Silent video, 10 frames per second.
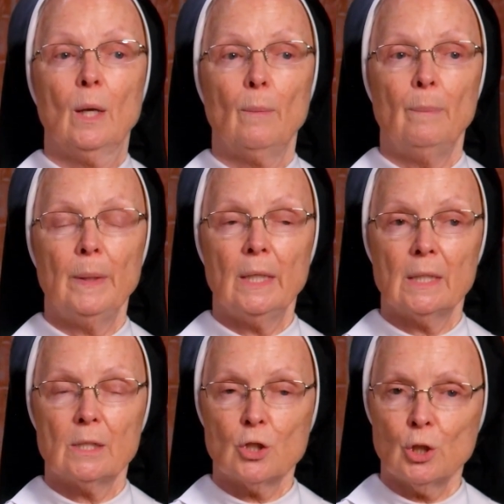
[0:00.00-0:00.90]
be
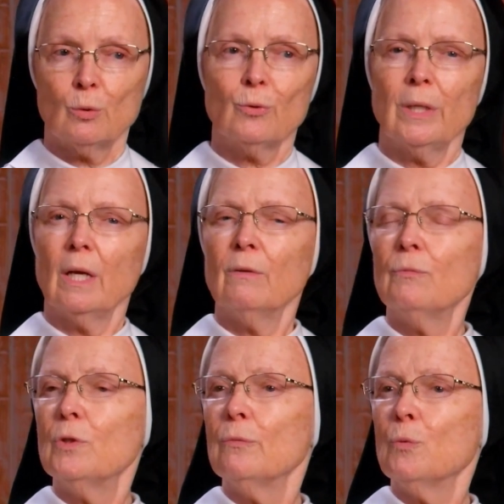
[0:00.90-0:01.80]
it children
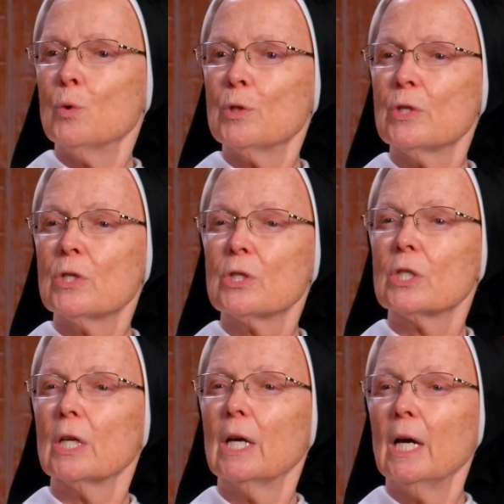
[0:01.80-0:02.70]
of divorced,
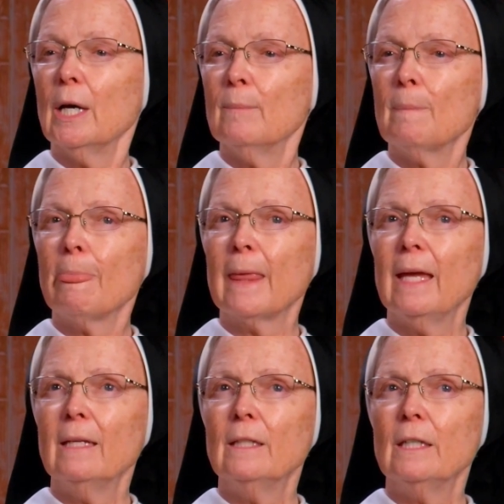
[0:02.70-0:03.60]

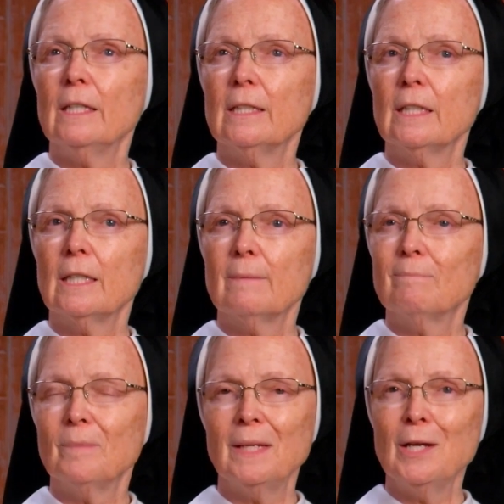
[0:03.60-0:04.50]
and
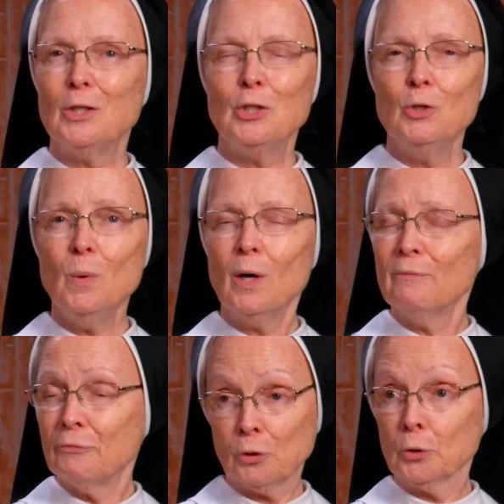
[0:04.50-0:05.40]
yet you all
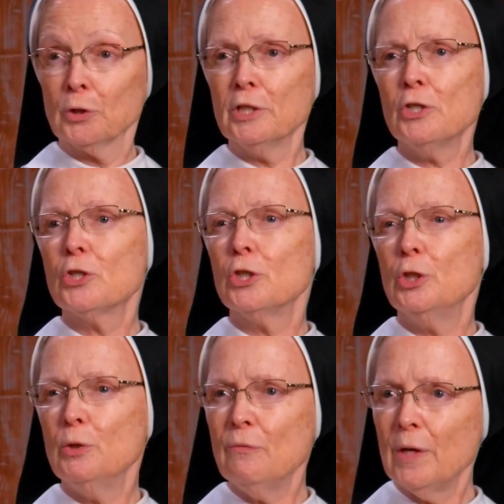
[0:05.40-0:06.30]
flourished,
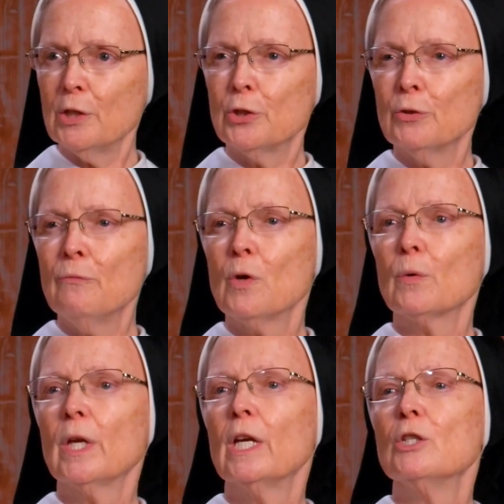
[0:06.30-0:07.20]
you found your
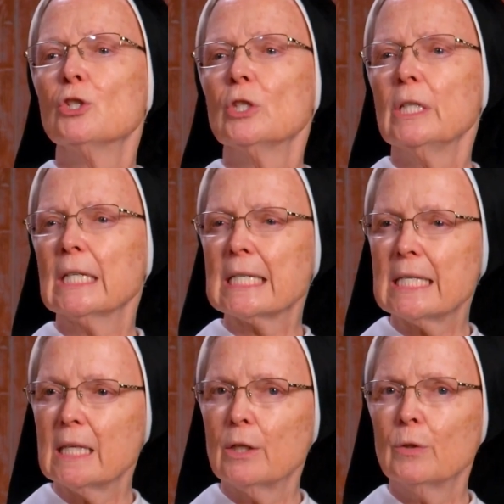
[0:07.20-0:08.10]
vocation,
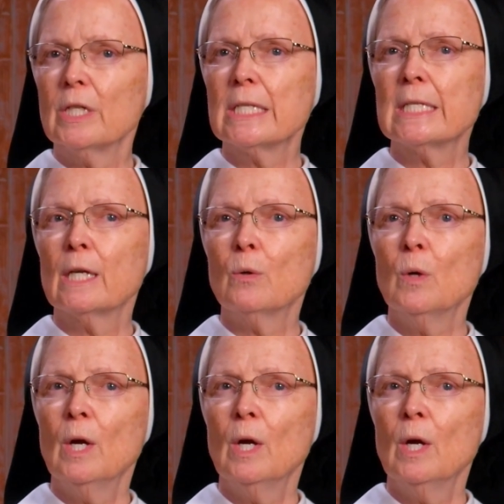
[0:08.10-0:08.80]
etc. So